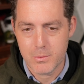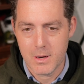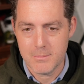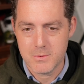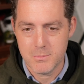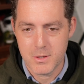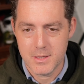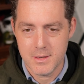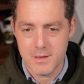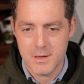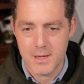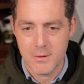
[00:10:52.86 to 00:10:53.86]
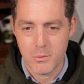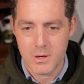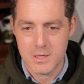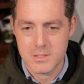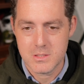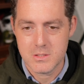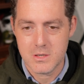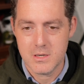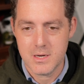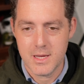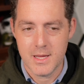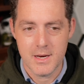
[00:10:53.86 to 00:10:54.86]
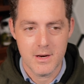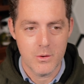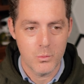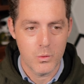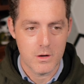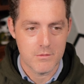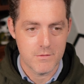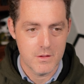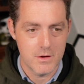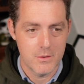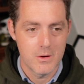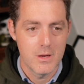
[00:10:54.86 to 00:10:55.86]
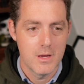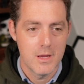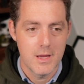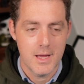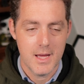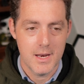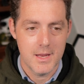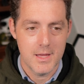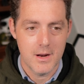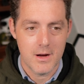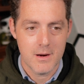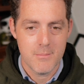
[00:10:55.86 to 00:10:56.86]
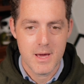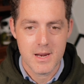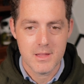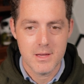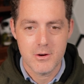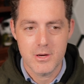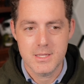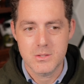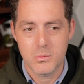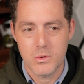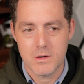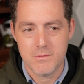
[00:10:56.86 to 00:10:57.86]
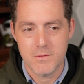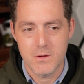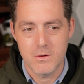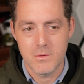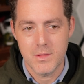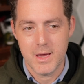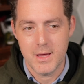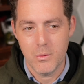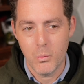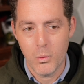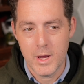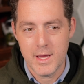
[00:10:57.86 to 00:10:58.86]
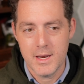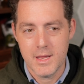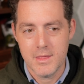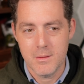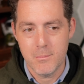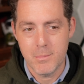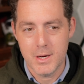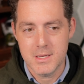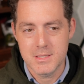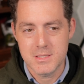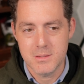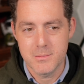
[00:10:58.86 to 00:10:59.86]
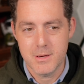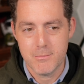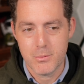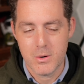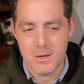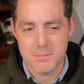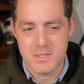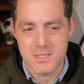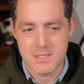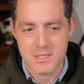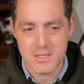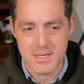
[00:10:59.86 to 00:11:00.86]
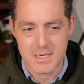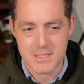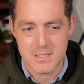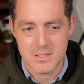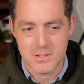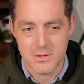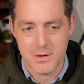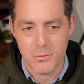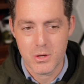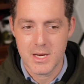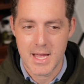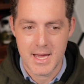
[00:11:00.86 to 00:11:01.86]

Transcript: prompt button and we're gonna start edit a workflow and it automatically creates a workflow that when the button submit prompt is clicked. So then we're gonna